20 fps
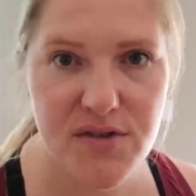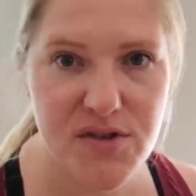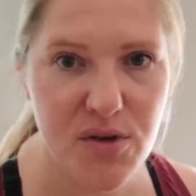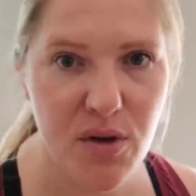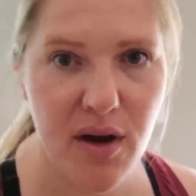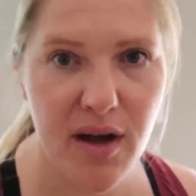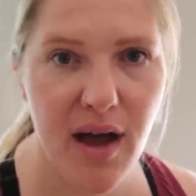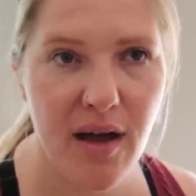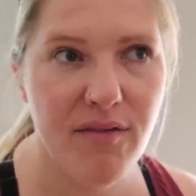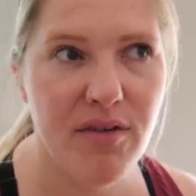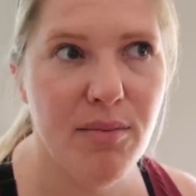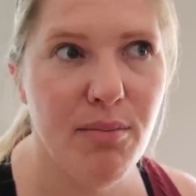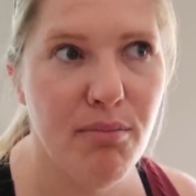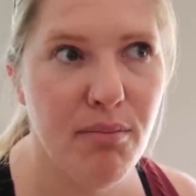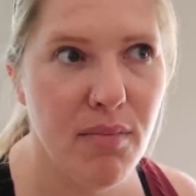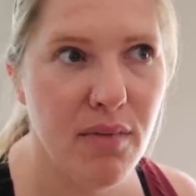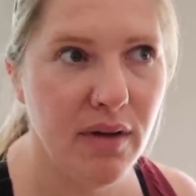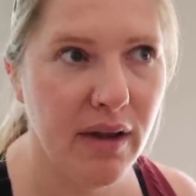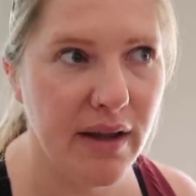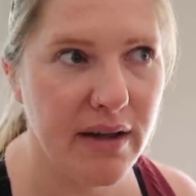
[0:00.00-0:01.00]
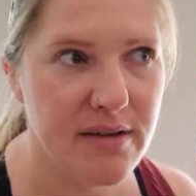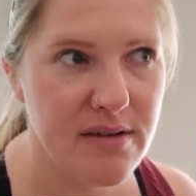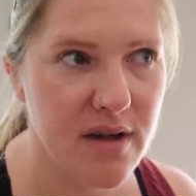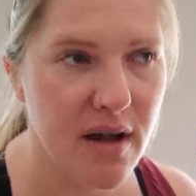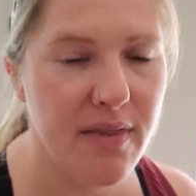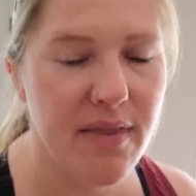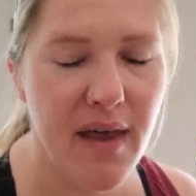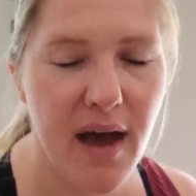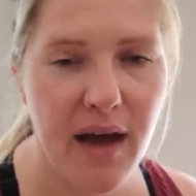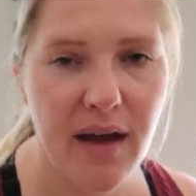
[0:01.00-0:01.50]
so I haven't like
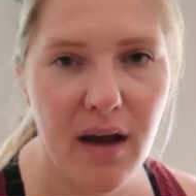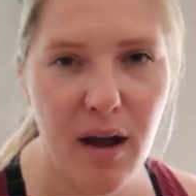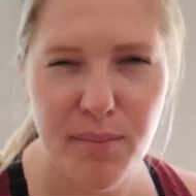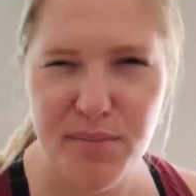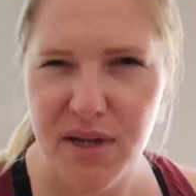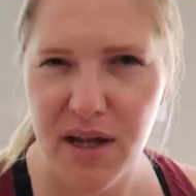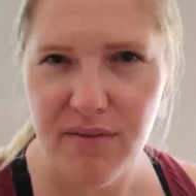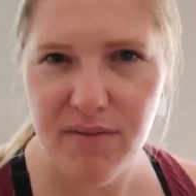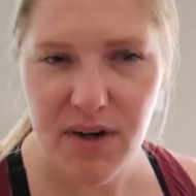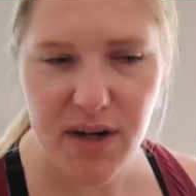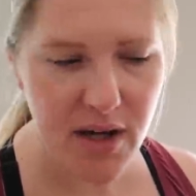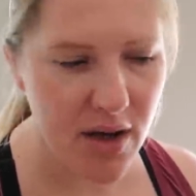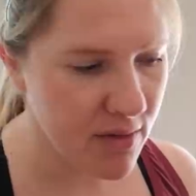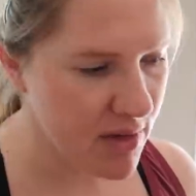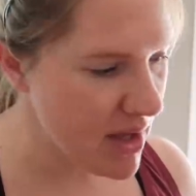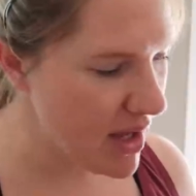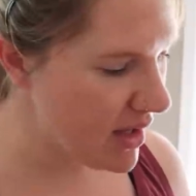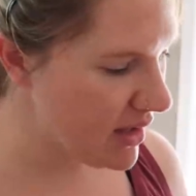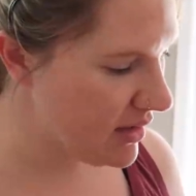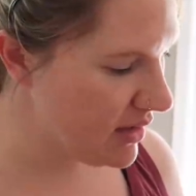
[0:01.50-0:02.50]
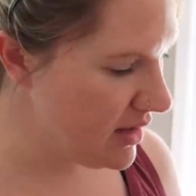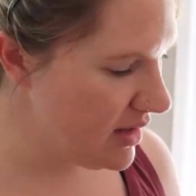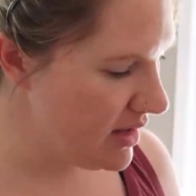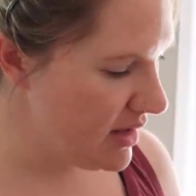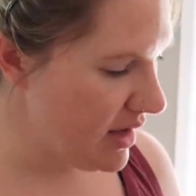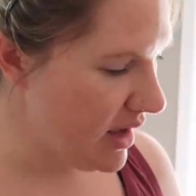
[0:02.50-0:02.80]
done that update video yet.